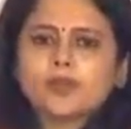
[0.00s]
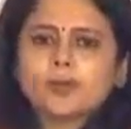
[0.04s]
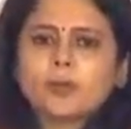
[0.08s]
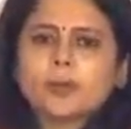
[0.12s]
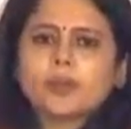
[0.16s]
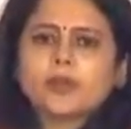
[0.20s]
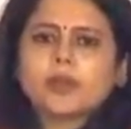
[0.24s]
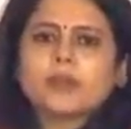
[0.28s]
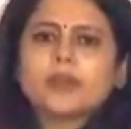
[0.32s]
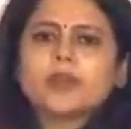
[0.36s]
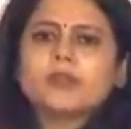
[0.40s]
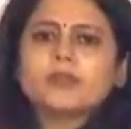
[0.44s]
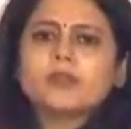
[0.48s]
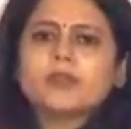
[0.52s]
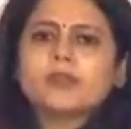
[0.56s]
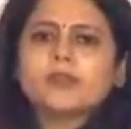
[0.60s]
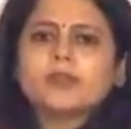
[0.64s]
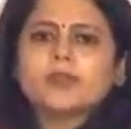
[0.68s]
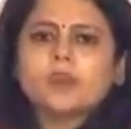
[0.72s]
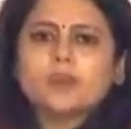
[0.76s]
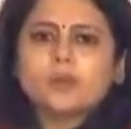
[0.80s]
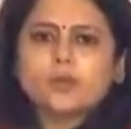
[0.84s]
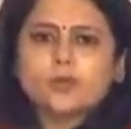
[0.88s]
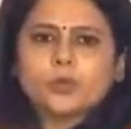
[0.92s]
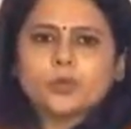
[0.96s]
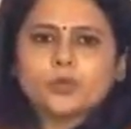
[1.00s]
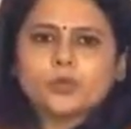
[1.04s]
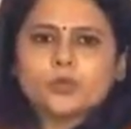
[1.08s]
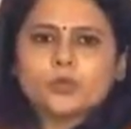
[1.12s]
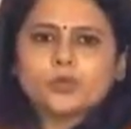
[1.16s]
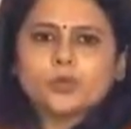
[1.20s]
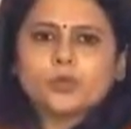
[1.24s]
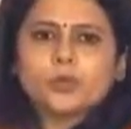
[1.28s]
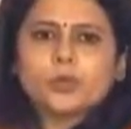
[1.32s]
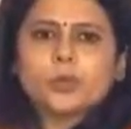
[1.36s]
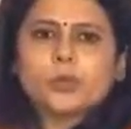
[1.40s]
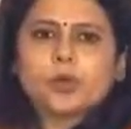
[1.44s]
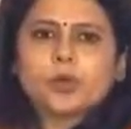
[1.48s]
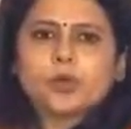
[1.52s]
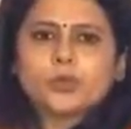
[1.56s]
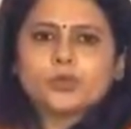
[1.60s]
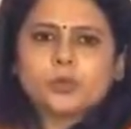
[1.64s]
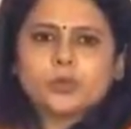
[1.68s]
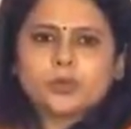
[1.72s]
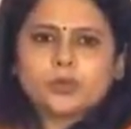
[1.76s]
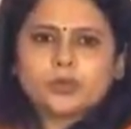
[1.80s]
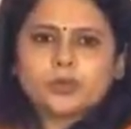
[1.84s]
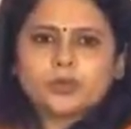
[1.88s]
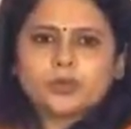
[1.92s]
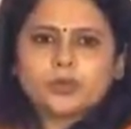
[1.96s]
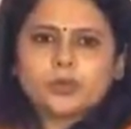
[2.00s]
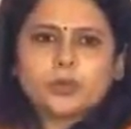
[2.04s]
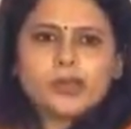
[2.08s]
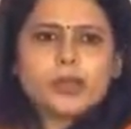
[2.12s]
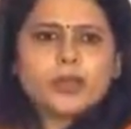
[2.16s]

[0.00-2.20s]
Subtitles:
What next after 2 years, 2.5 years?